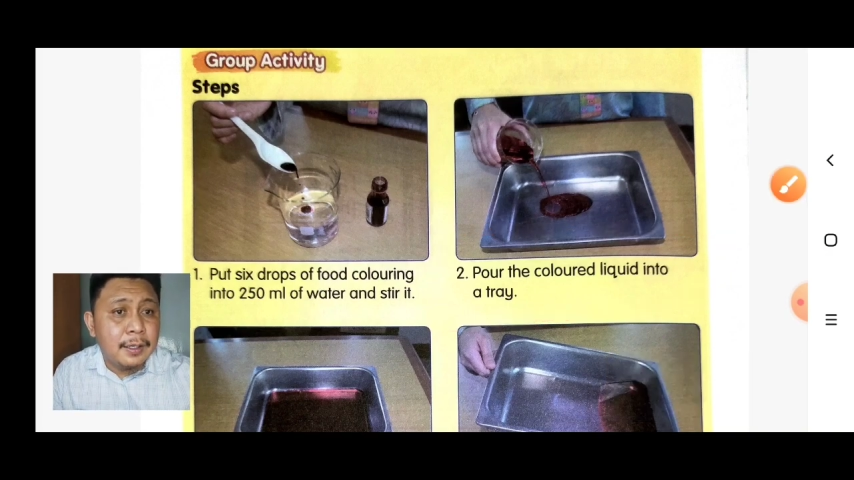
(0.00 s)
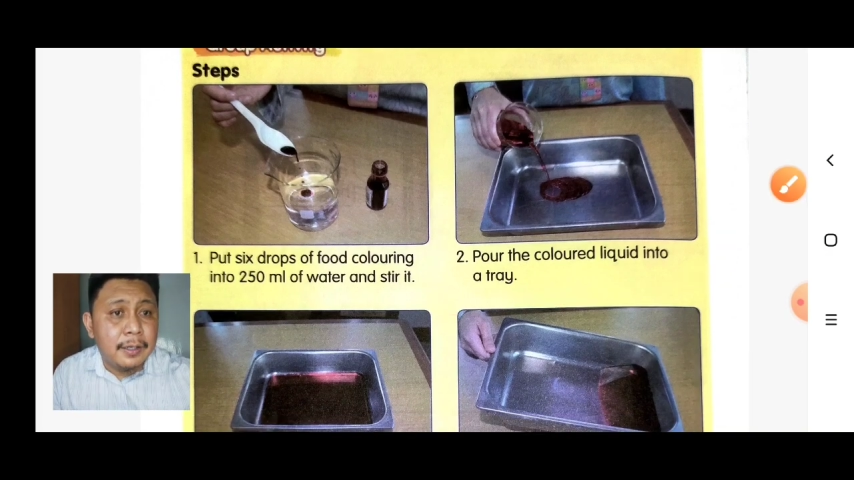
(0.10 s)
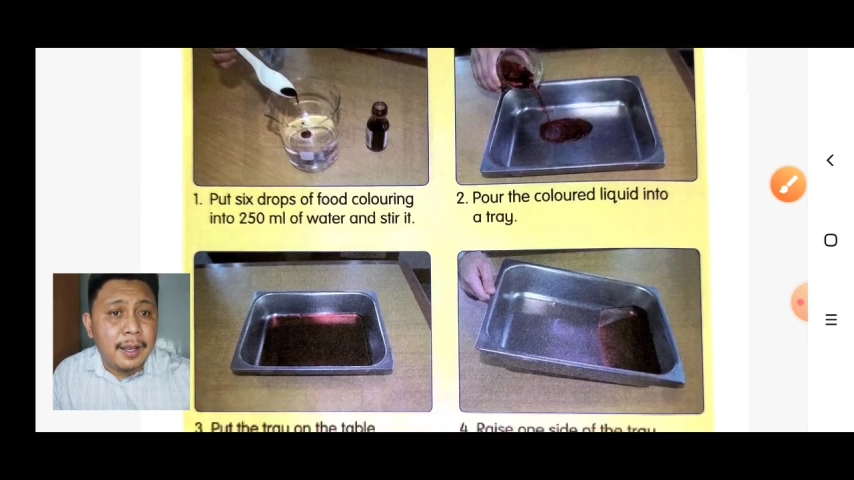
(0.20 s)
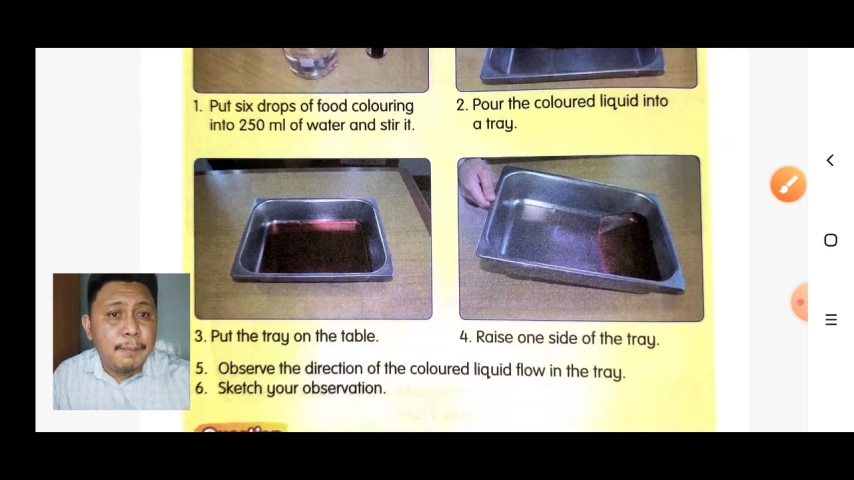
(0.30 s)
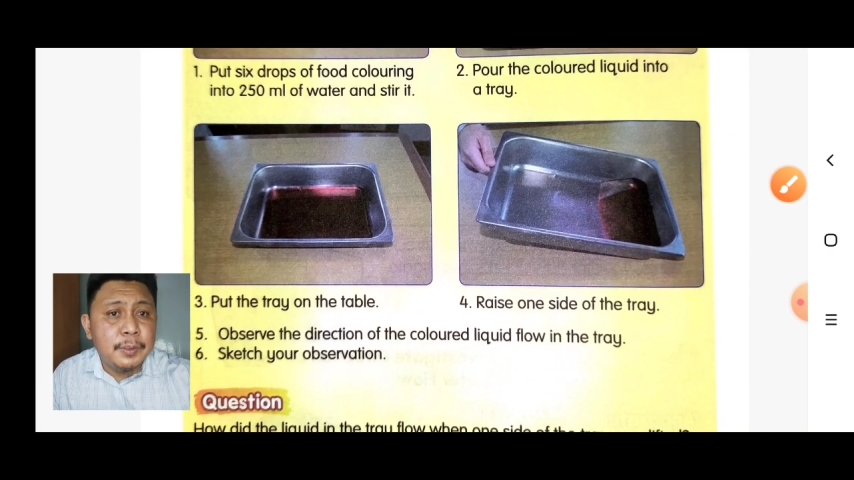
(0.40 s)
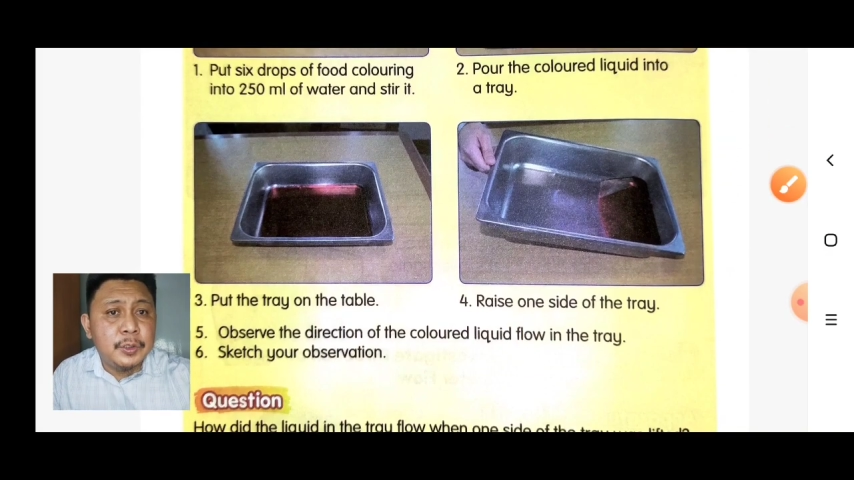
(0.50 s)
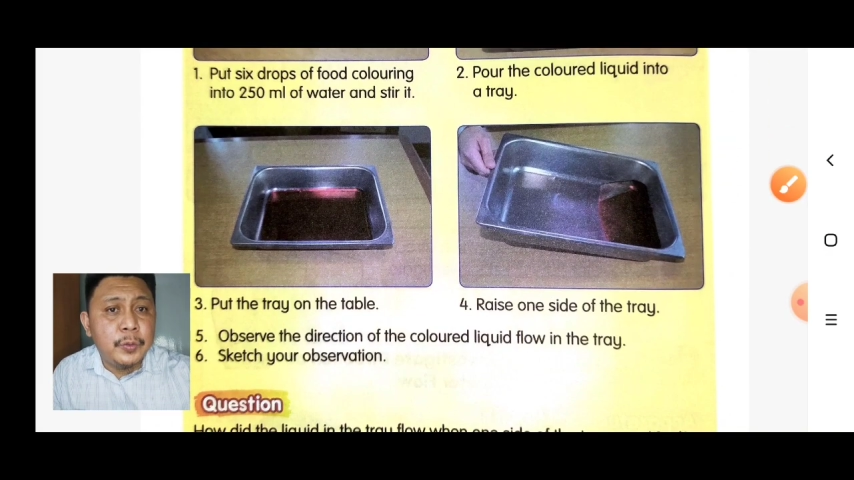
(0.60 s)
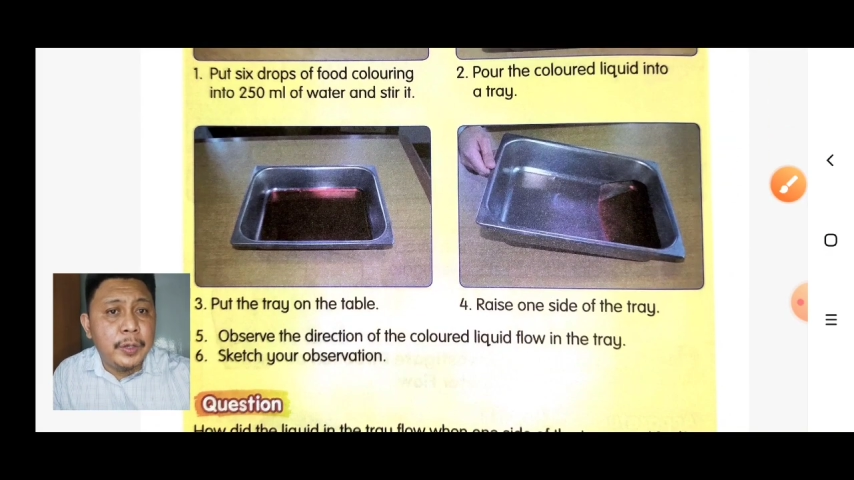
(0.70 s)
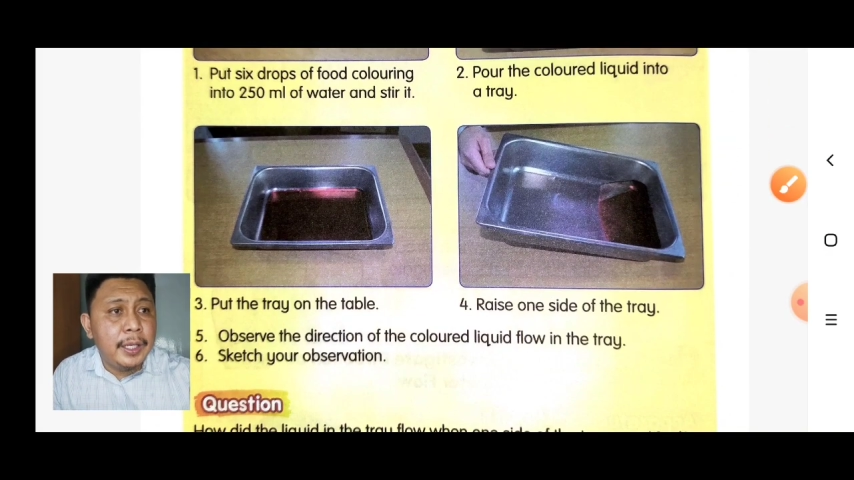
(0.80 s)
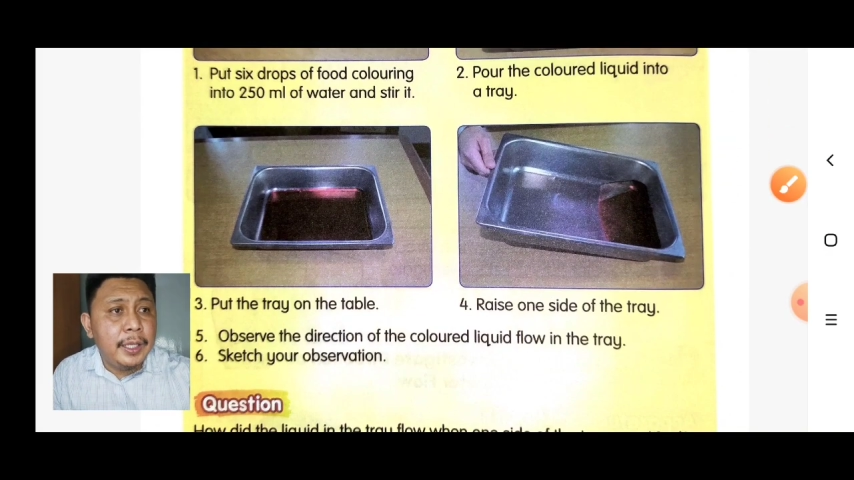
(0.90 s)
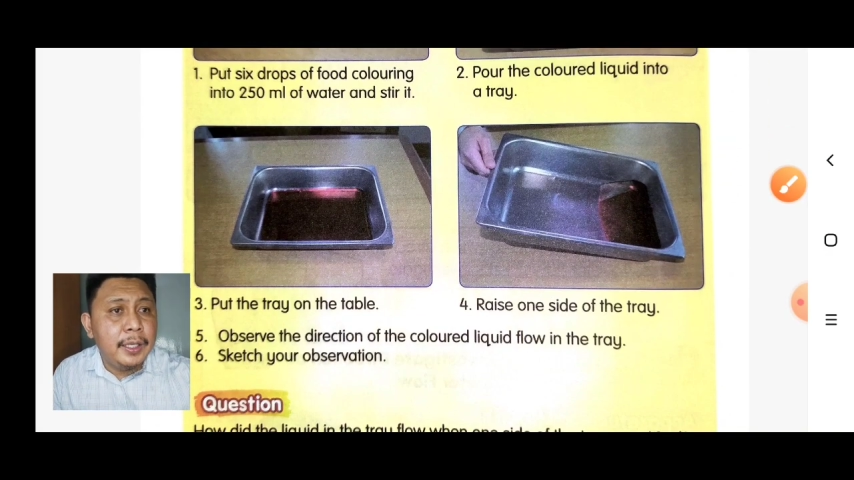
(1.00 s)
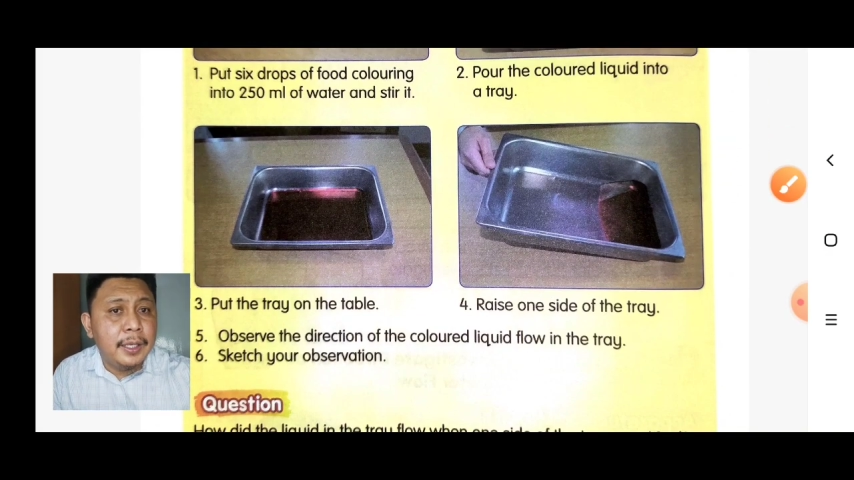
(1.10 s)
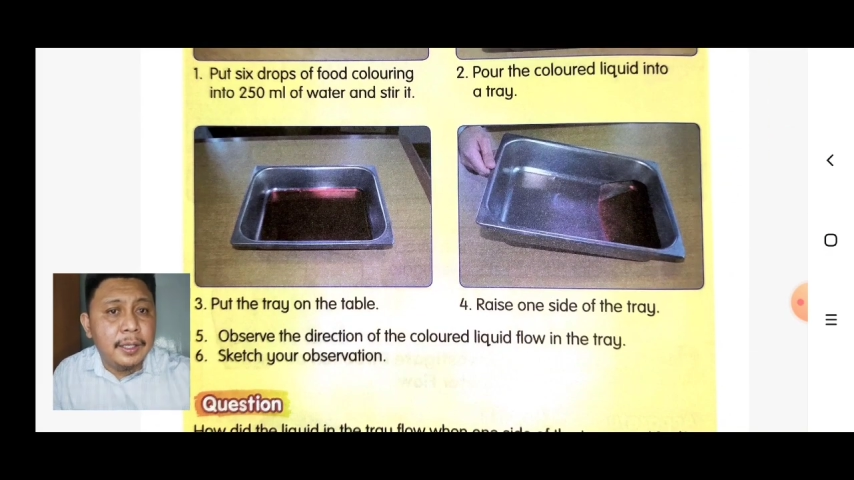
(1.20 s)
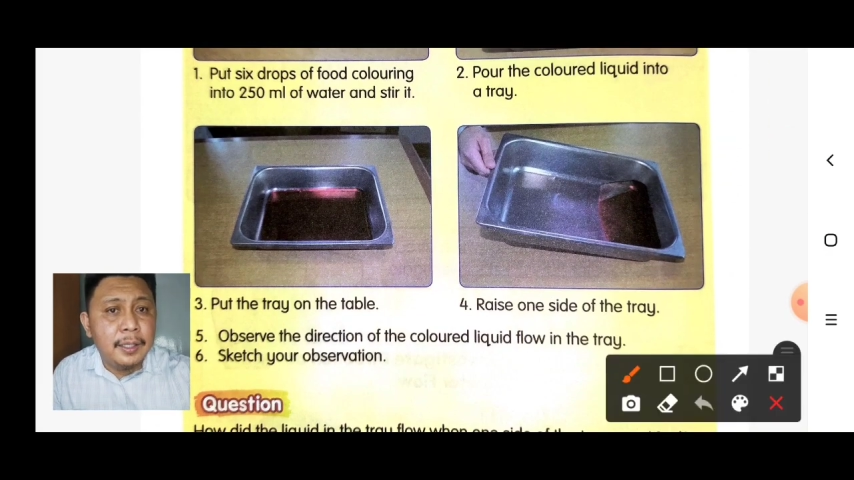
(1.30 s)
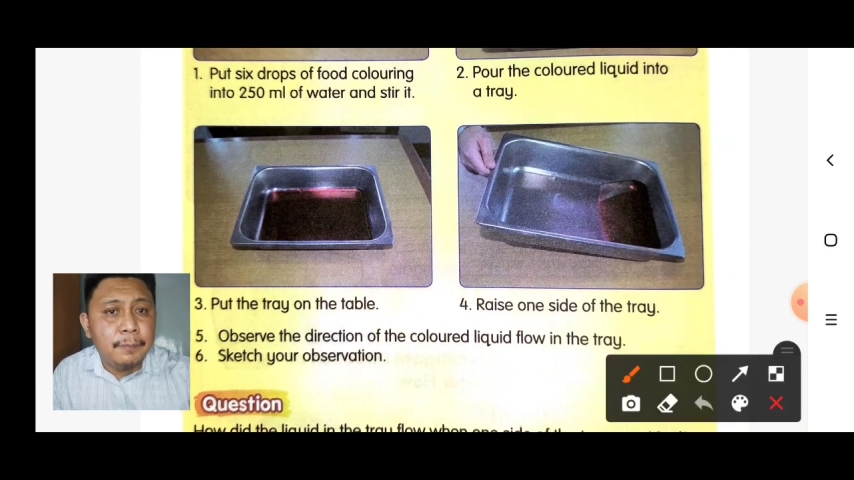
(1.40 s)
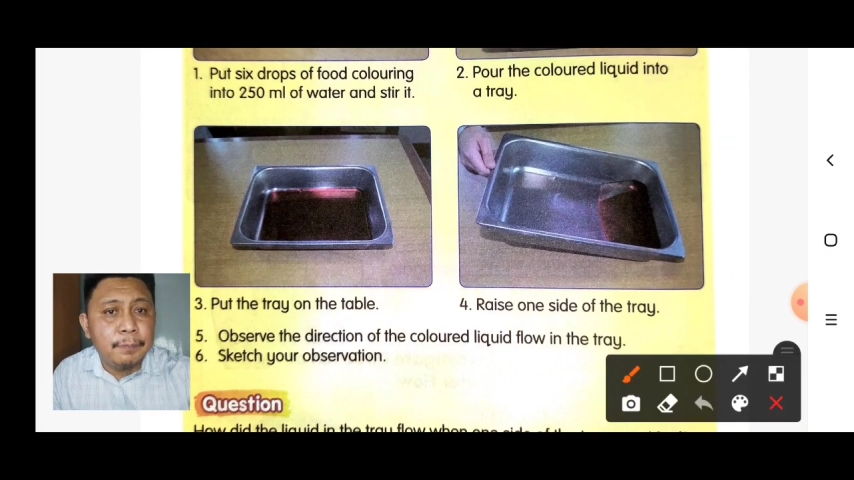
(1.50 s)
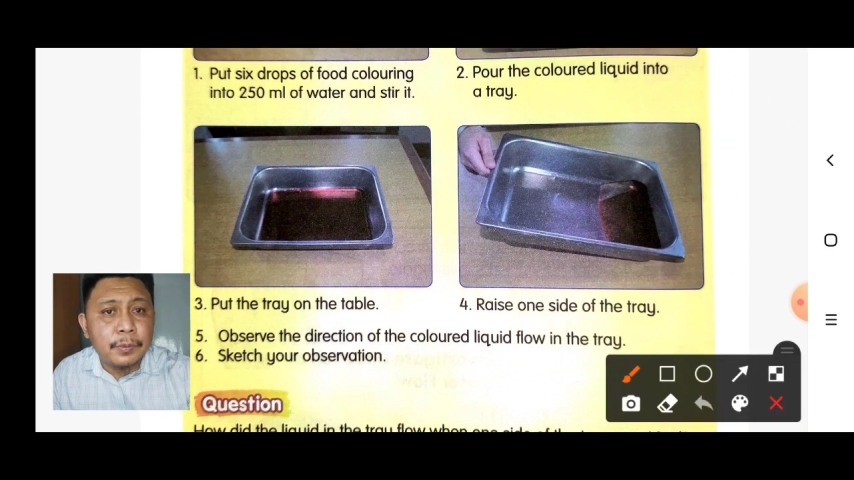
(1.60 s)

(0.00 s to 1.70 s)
Number 3 here,